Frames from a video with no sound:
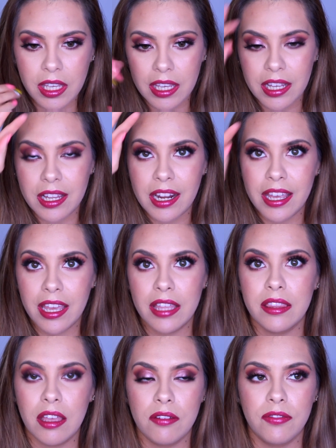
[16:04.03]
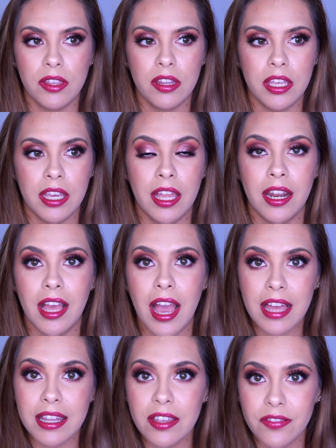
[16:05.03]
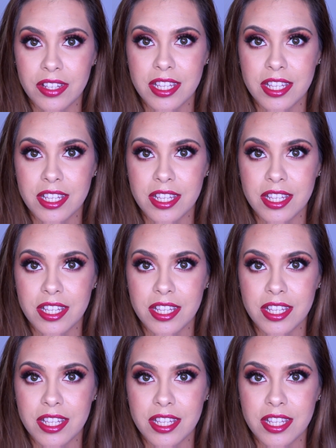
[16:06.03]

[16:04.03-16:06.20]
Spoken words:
And I hate that feeling, and I live